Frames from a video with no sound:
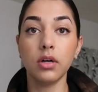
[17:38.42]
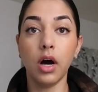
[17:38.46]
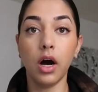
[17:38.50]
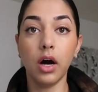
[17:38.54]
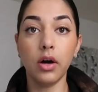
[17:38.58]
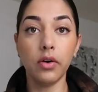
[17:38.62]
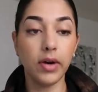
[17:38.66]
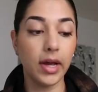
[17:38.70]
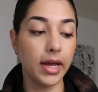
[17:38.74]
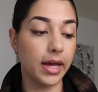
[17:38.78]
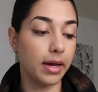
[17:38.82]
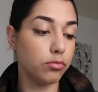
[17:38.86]

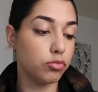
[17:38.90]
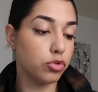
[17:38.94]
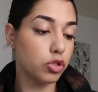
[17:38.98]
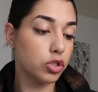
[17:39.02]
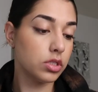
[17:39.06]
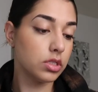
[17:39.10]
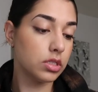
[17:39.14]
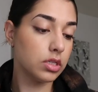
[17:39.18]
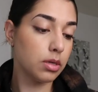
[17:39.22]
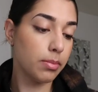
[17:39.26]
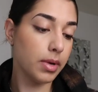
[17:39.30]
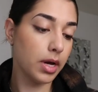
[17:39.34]
Alright, I'm
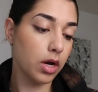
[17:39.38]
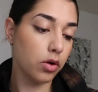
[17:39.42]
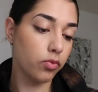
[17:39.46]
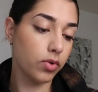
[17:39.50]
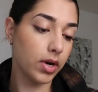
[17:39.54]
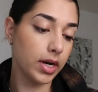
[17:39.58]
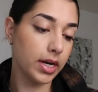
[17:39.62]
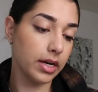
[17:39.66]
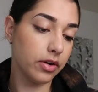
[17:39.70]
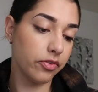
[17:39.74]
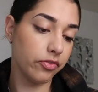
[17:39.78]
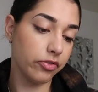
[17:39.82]
just about
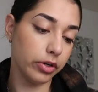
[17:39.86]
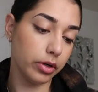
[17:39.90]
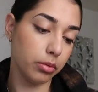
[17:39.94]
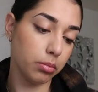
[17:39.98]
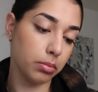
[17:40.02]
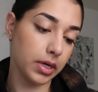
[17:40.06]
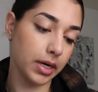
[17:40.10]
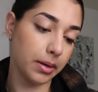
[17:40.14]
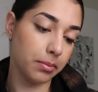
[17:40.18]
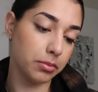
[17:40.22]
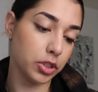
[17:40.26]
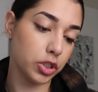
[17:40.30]
ready to
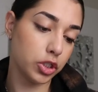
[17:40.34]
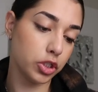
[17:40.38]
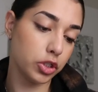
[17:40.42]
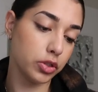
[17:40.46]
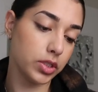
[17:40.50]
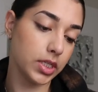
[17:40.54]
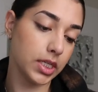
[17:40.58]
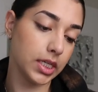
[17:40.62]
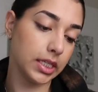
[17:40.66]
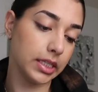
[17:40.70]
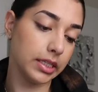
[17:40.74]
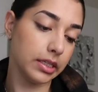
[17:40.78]
film, but I'm just
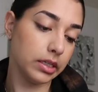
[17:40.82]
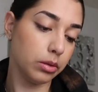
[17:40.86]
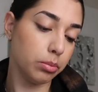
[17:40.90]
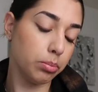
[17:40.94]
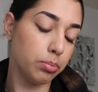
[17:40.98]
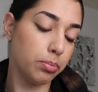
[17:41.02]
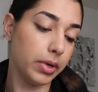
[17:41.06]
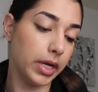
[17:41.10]
using a little